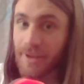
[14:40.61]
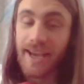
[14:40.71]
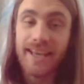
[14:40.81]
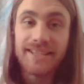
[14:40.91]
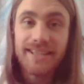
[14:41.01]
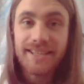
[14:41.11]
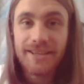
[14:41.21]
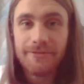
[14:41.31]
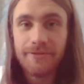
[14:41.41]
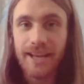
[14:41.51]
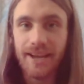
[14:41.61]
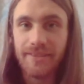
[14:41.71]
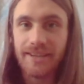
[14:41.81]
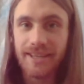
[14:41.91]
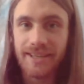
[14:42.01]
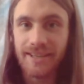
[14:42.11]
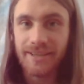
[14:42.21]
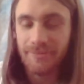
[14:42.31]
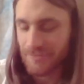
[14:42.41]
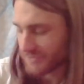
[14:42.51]
I guess that's it for now then.
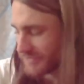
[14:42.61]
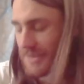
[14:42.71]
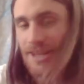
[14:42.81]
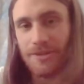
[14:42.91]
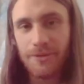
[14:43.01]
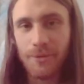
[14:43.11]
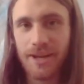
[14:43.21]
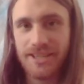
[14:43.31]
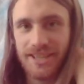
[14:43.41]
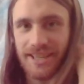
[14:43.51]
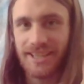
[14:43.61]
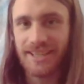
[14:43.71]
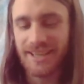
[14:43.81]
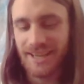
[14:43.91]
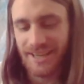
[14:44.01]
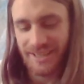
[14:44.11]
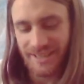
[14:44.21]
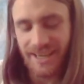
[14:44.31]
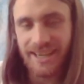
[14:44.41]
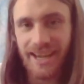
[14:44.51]
Thank you for watching,
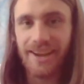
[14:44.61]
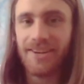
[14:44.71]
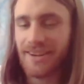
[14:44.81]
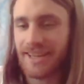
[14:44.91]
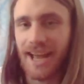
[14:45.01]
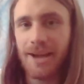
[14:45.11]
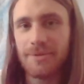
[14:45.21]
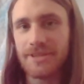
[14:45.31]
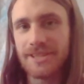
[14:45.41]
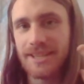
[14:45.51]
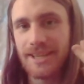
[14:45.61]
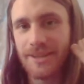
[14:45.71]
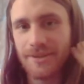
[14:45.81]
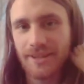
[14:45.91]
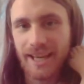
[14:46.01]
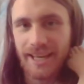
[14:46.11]
take care, and I will see you later.